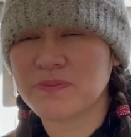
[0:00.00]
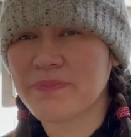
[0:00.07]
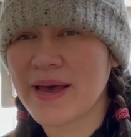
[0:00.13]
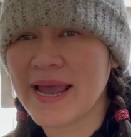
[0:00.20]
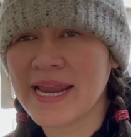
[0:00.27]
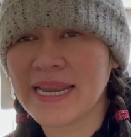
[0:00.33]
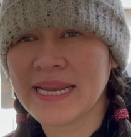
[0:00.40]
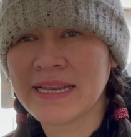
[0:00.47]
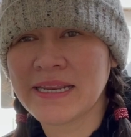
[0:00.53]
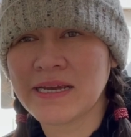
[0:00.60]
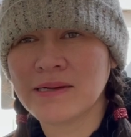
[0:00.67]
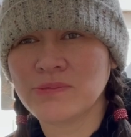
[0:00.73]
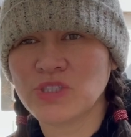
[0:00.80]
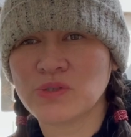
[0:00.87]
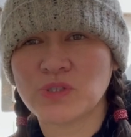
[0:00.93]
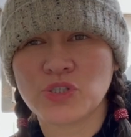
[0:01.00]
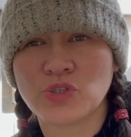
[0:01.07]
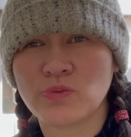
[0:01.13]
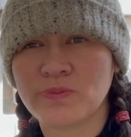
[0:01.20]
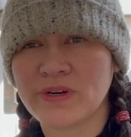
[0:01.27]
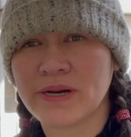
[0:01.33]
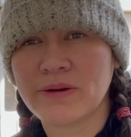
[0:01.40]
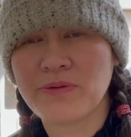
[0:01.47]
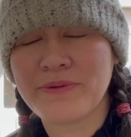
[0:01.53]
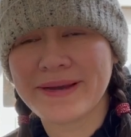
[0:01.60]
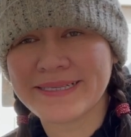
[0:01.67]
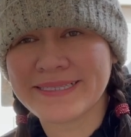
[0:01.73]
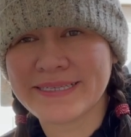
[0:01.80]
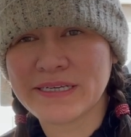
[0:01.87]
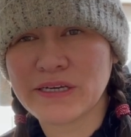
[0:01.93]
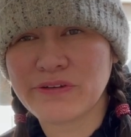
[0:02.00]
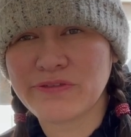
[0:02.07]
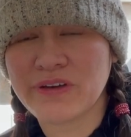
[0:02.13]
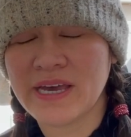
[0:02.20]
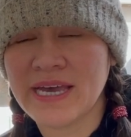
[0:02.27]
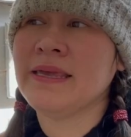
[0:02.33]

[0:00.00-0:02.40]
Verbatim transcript: biting them. She was super aggressive.